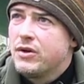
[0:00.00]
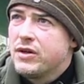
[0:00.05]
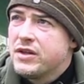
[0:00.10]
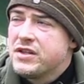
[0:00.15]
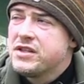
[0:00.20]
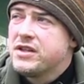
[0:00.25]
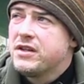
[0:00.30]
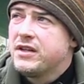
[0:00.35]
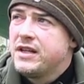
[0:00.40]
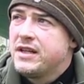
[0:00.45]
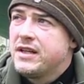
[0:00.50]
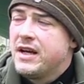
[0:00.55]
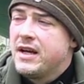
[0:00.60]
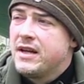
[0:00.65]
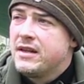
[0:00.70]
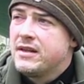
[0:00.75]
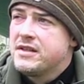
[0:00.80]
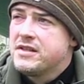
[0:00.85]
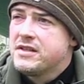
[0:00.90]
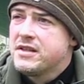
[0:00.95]
on a sunny
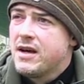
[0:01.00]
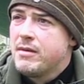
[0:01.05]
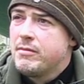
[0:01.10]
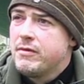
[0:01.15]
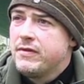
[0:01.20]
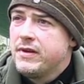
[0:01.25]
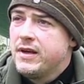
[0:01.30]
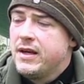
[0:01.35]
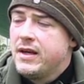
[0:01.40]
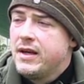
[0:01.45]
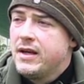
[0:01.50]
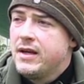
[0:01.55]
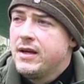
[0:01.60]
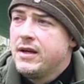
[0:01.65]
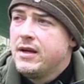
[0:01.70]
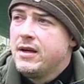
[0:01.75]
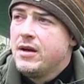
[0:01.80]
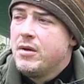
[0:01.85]
day at this time of year.